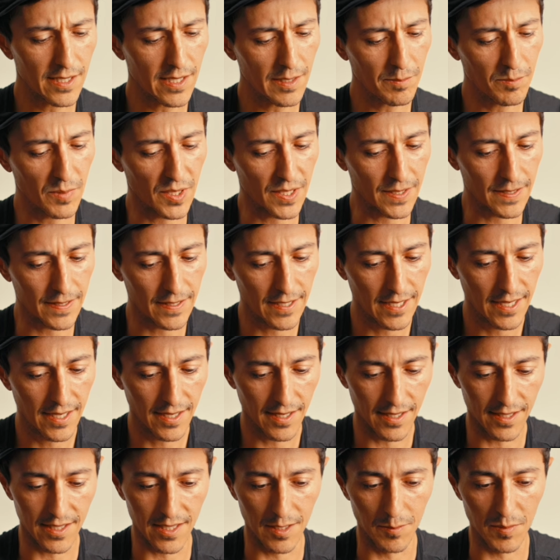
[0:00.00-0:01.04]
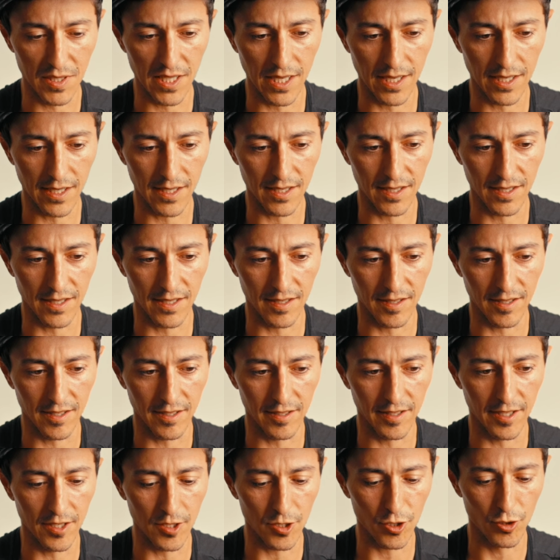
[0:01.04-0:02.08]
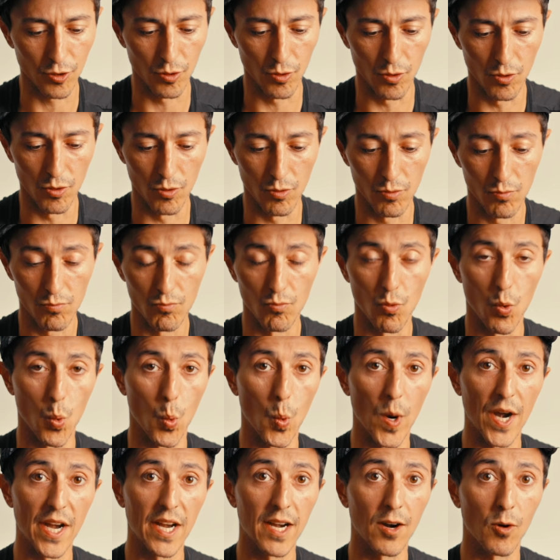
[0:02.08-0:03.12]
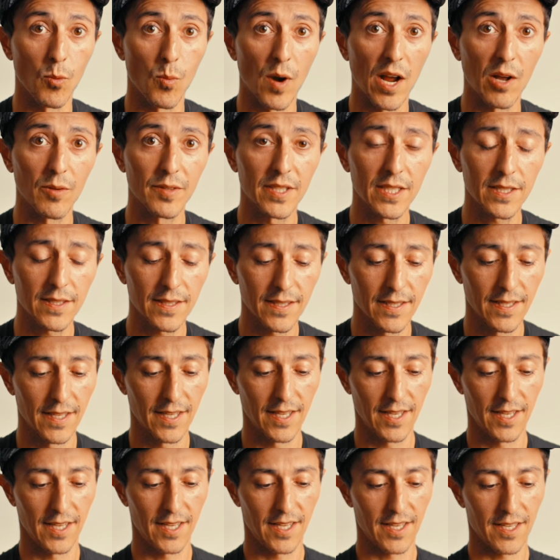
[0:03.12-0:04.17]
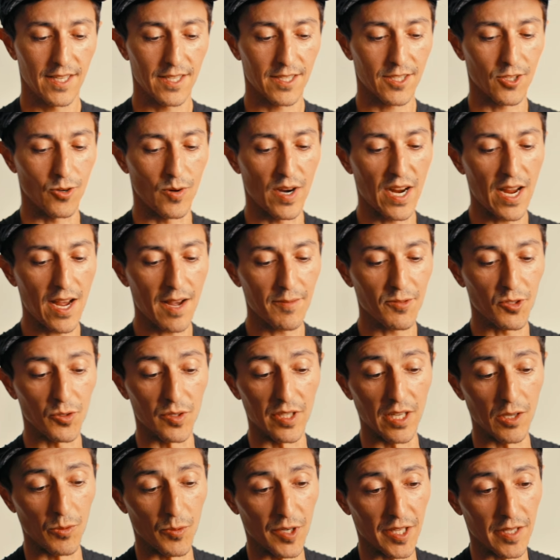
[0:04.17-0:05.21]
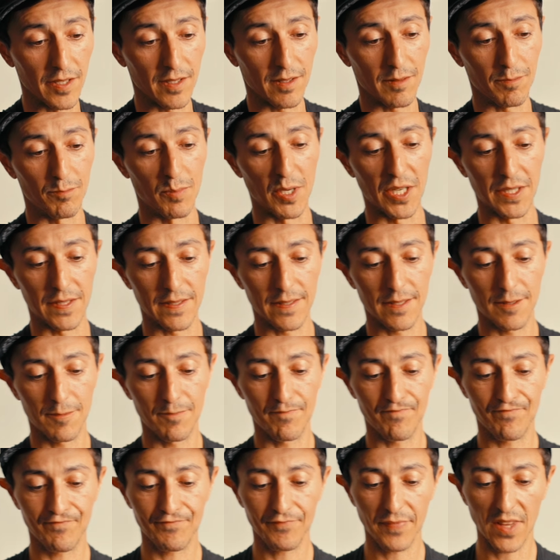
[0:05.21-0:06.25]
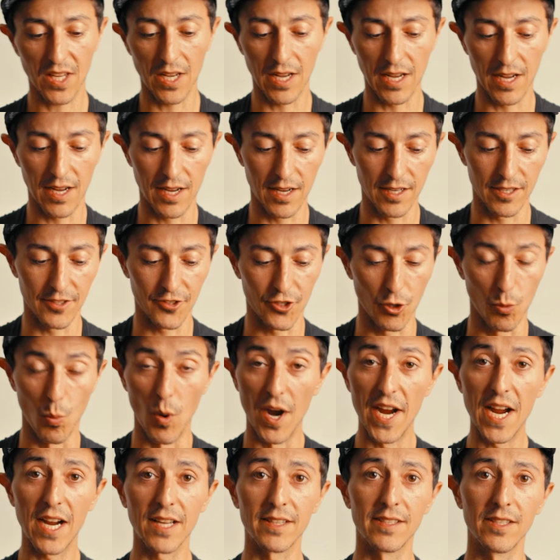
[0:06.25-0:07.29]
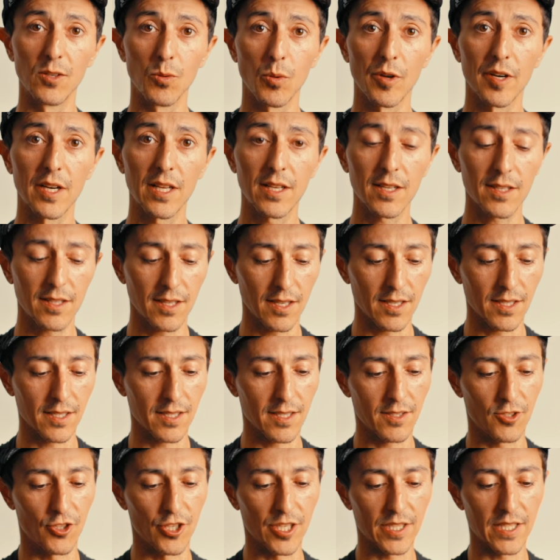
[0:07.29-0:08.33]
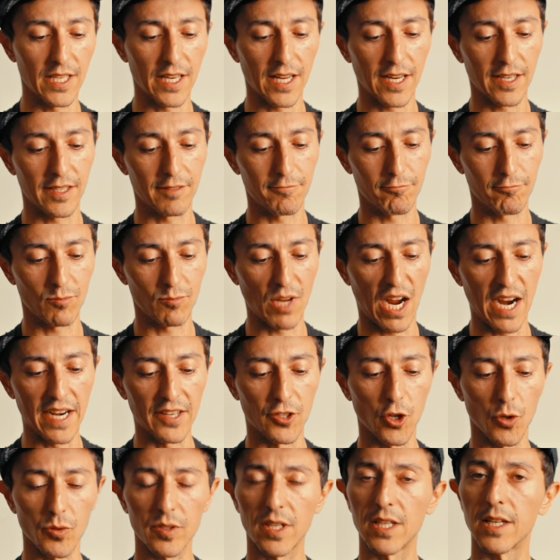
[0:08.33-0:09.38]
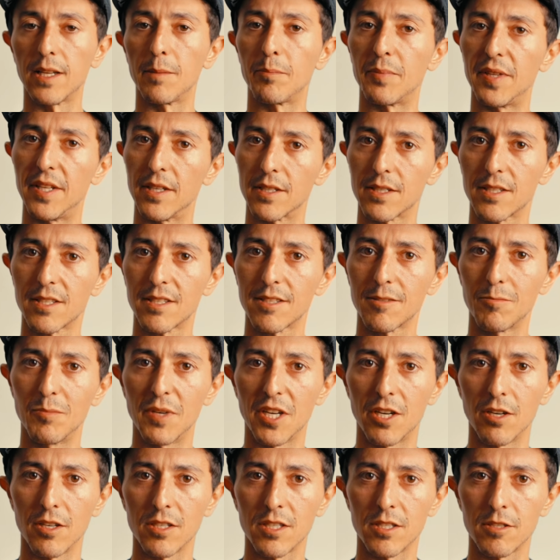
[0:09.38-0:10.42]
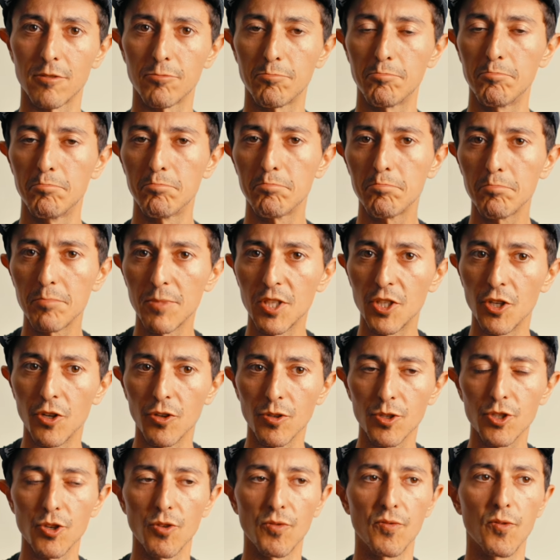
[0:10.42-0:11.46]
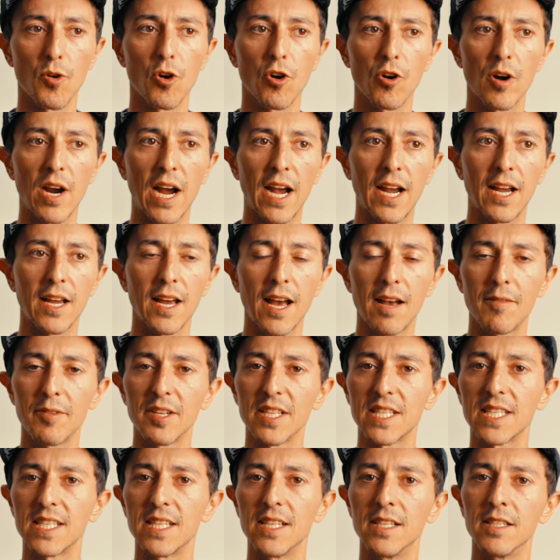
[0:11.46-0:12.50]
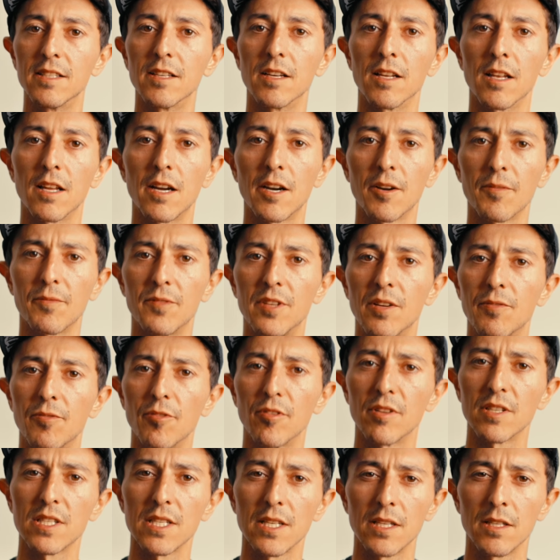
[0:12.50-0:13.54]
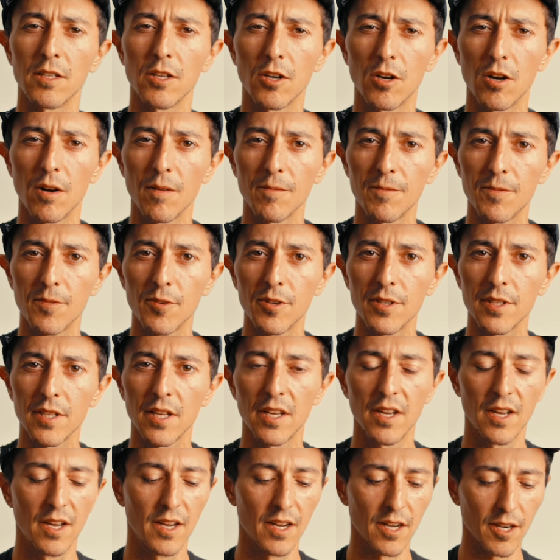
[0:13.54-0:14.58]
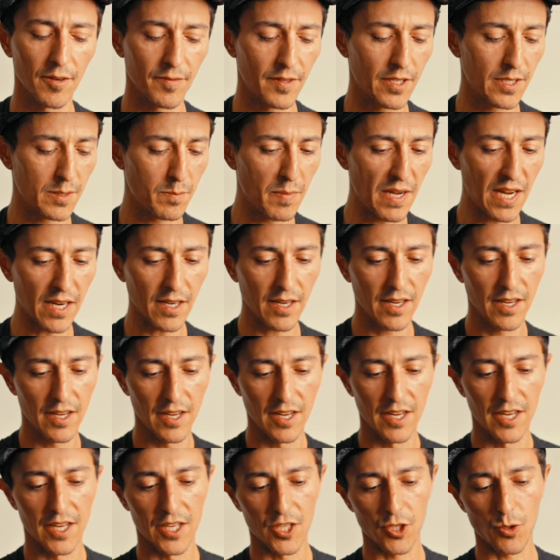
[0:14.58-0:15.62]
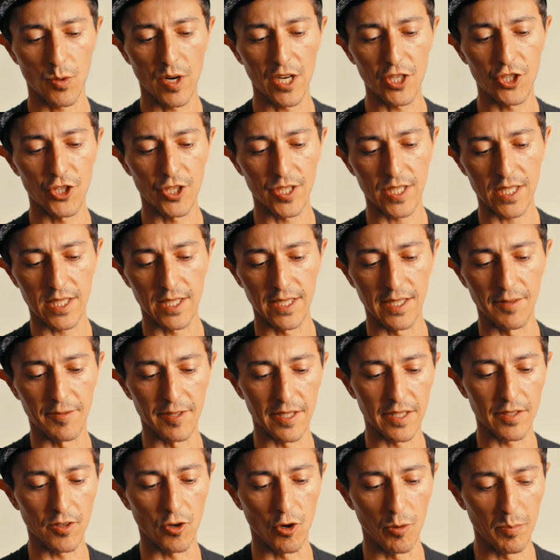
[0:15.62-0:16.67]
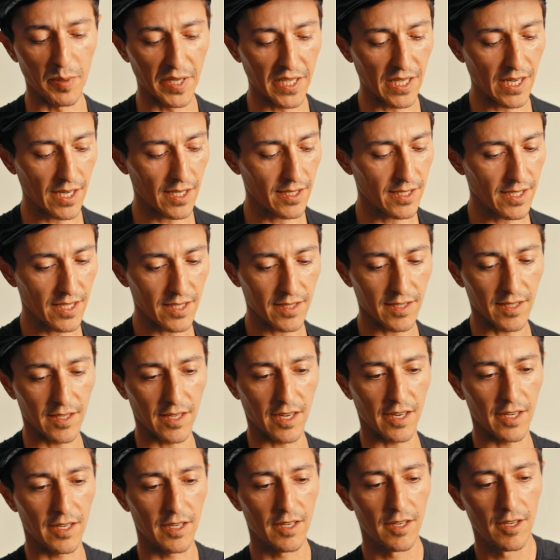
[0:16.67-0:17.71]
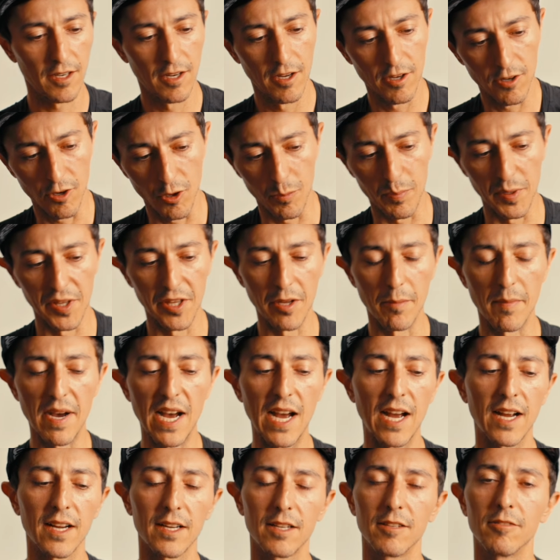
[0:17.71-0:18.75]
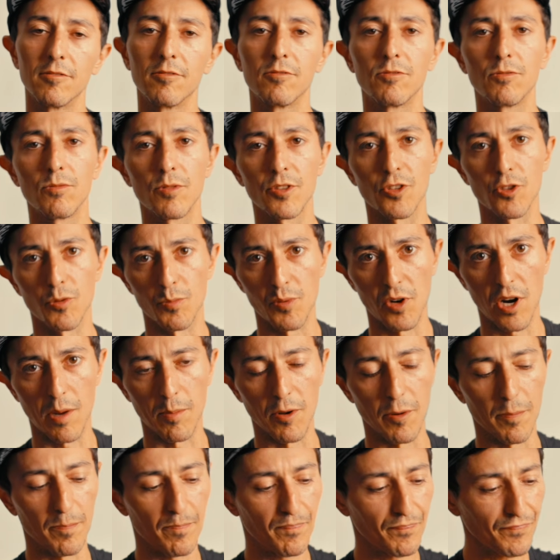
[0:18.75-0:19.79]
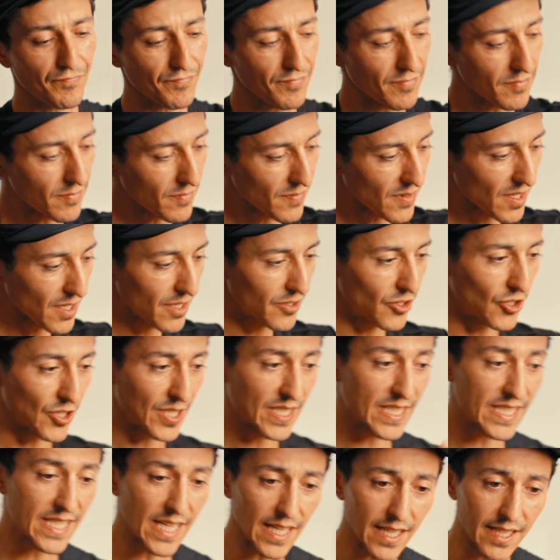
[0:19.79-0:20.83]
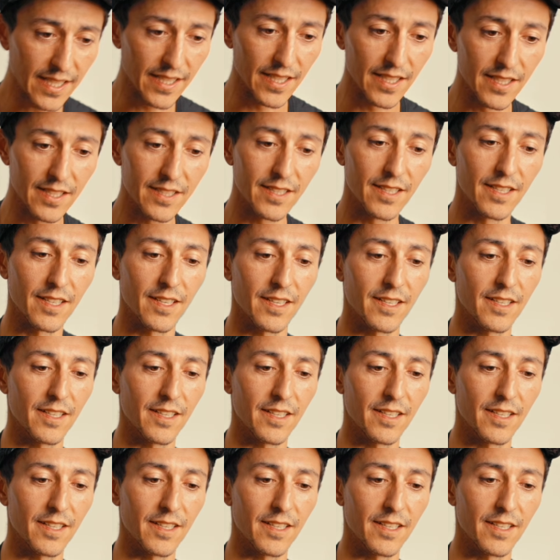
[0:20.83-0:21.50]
that? But it seems like there's no way around it. So I have to deal with it. But the way I deal with it is just that I don't clip this because, you know, so far I haven't seen a lot of difference in the comfort of this bag. So I just leave it open like that and I open the bag with no problem. The second